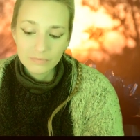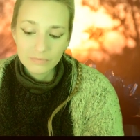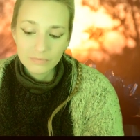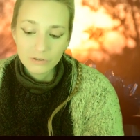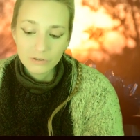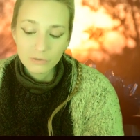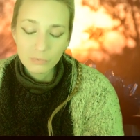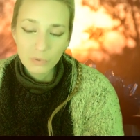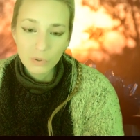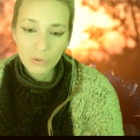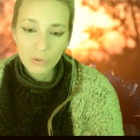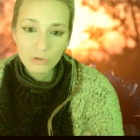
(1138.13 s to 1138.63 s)

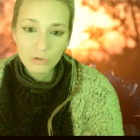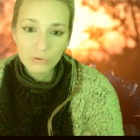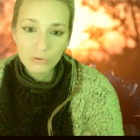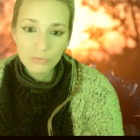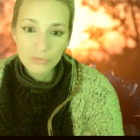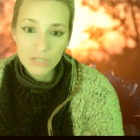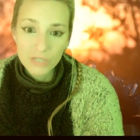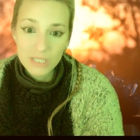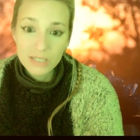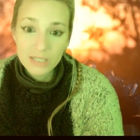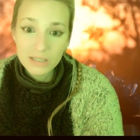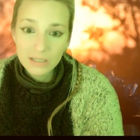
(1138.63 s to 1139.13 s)
the more
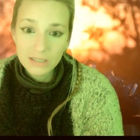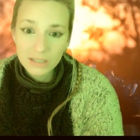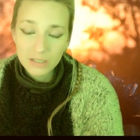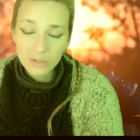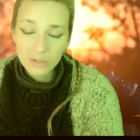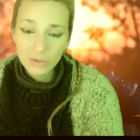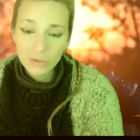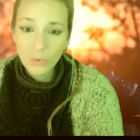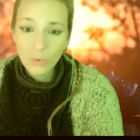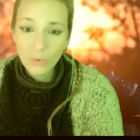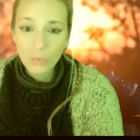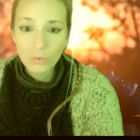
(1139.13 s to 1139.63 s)
you've seen in
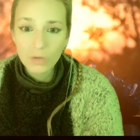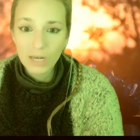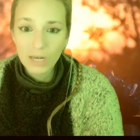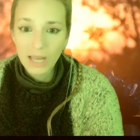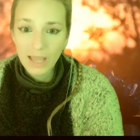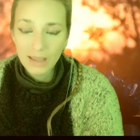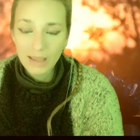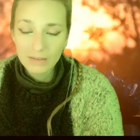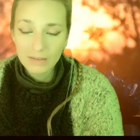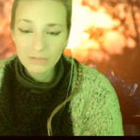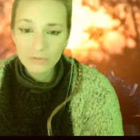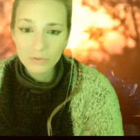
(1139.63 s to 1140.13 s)
your own
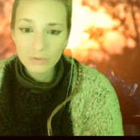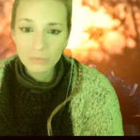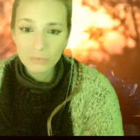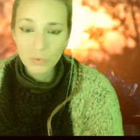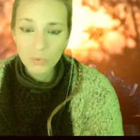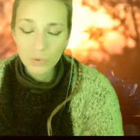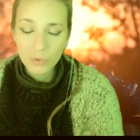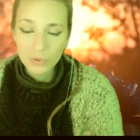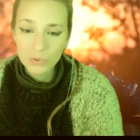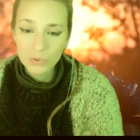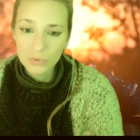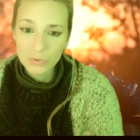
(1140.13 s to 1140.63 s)
life the
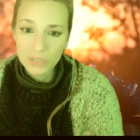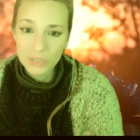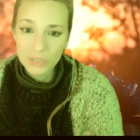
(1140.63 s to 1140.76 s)
more you